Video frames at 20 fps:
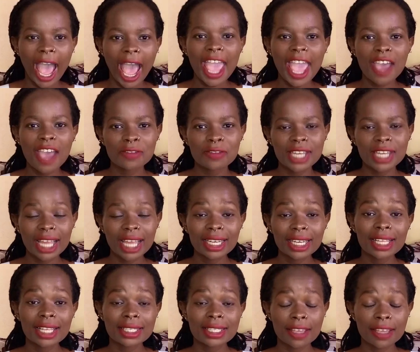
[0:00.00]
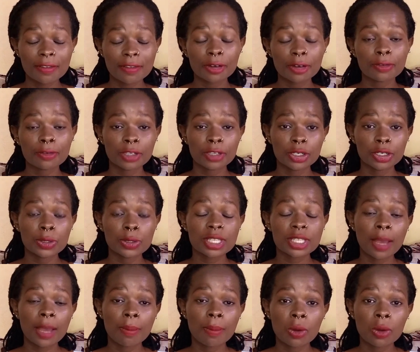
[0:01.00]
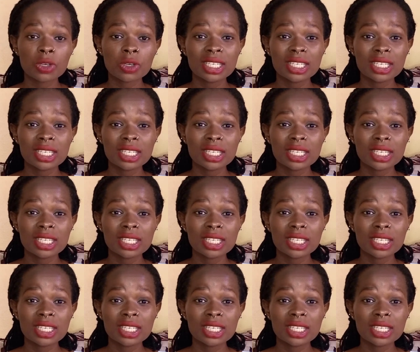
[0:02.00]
I have done several videos about